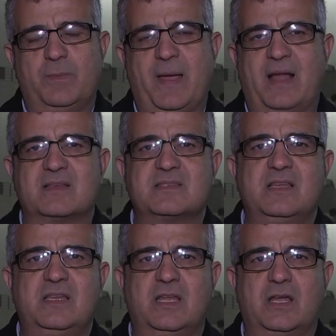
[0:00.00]
with
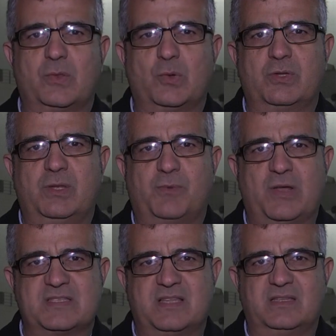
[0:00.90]
Palestinian Authority
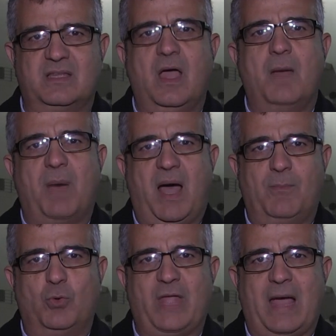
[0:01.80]
President
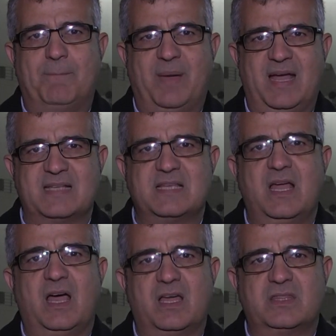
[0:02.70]
Mahmoud Abbas
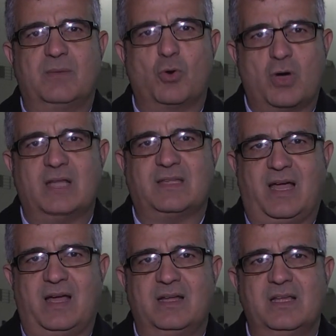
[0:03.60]
at the
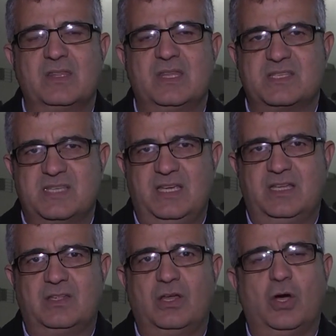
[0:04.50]
Muqata'a, the
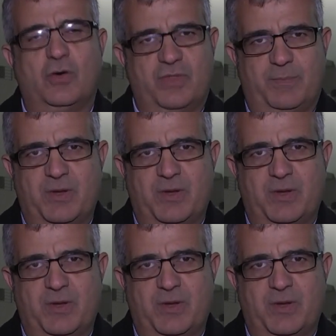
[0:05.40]
seat of the